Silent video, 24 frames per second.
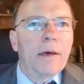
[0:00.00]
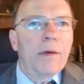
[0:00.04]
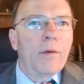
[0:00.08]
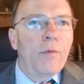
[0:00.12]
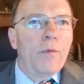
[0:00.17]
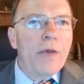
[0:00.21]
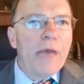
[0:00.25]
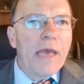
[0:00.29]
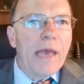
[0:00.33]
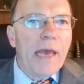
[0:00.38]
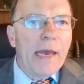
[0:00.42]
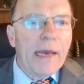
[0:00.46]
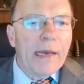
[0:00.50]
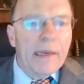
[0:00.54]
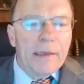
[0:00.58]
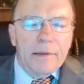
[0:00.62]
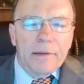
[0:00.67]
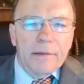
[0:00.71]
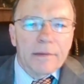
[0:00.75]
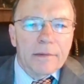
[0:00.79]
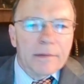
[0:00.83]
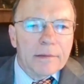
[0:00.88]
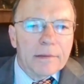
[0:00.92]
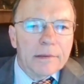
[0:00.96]
We had
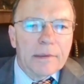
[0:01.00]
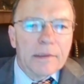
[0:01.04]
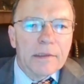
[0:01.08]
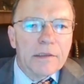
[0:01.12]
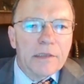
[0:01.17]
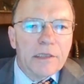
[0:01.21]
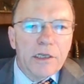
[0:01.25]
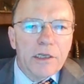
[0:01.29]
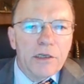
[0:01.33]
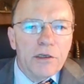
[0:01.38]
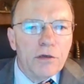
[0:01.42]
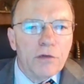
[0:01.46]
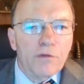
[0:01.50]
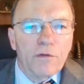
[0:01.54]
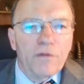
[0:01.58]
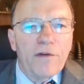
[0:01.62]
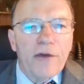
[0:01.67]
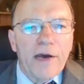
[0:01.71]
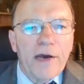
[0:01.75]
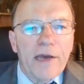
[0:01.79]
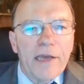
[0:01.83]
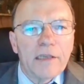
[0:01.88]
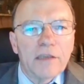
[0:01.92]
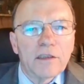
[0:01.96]
continued
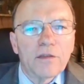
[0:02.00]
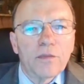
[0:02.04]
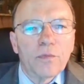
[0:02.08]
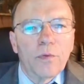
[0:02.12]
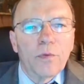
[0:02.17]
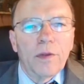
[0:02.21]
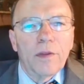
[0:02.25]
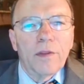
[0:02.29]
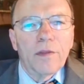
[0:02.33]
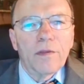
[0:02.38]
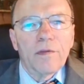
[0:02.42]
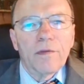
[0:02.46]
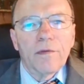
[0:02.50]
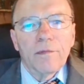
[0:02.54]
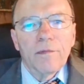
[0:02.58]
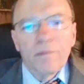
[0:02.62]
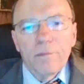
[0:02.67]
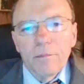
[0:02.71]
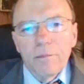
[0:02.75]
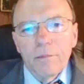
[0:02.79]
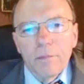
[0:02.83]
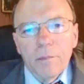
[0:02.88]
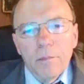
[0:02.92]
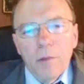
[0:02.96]
fights with
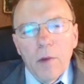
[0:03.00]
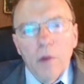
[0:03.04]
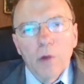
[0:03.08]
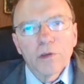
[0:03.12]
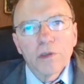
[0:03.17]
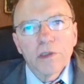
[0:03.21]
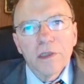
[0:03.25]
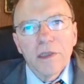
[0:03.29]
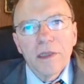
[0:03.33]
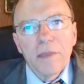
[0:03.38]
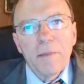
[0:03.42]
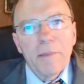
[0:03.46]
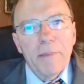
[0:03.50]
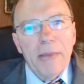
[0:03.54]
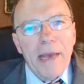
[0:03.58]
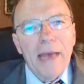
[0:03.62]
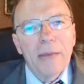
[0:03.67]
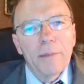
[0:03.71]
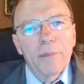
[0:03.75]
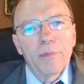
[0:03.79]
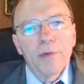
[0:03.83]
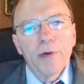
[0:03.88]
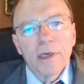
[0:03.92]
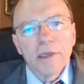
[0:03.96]
mostly
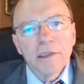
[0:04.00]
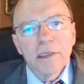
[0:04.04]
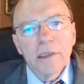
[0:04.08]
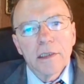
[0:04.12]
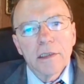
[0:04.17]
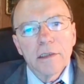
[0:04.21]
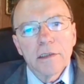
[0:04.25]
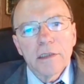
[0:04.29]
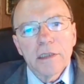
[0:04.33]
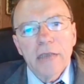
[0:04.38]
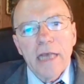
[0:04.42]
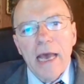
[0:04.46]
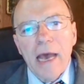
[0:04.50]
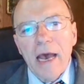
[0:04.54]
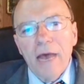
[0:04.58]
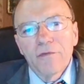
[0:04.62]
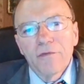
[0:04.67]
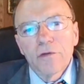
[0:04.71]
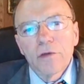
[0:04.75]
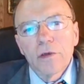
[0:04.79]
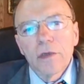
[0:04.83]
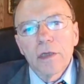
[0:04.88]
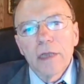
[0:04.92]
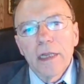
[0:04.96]
bad presidents
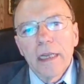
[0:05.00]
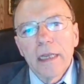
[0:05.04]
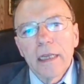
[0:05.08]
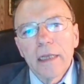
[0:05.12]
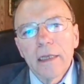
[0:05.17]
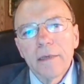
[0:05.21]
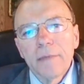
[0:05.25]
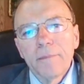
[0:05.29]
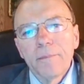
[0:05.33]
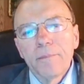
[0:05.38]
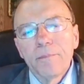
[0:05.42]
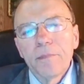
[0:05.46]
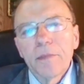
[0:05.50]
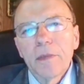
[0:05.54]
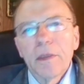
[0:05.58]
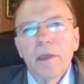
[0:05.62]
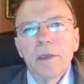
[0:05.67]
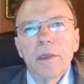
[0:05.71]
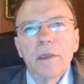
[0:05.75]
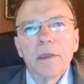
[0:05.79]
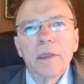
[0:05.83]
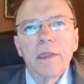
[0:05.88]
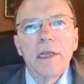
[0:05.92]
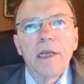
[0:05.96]
after Lincoln,
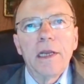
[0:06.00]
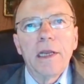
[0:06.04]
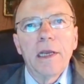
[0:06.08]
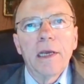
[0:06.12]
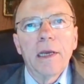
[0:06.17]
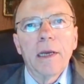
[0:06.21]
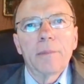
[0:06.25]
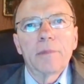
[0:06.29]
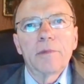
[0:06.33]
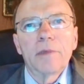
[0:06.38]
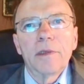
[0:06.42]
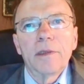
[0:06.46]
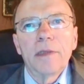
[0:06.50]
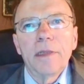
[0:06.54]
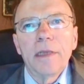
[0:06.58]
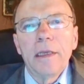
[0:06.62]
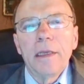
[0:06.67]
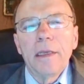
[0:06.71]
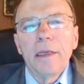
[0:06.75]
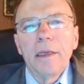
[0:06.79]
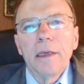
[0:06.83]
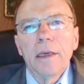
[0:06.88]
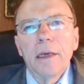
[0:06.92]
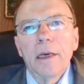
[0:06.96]
leading up to
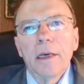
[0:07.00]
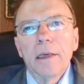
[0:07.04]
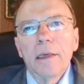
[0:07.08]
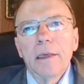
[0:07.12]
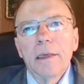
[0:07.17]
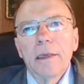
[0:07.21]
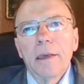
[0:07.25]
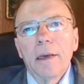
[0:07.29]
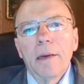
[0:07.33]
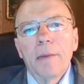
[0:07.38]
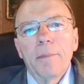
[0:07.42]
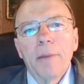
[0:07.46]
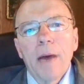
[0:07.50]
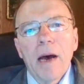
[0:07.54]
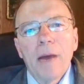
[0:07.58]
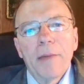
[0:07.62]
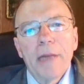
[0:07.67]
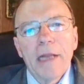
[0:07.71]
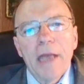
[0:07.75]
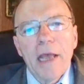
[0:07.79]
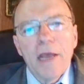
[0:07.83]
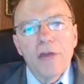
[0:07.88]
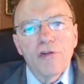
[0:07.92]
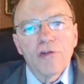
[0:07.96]
the
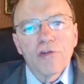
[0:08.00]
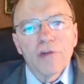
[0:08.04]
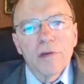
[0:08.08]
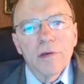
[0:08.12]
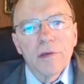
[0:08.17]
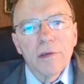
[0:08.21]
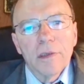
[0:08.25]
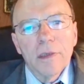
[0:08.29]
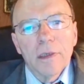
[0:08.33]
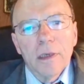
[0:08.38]
abomination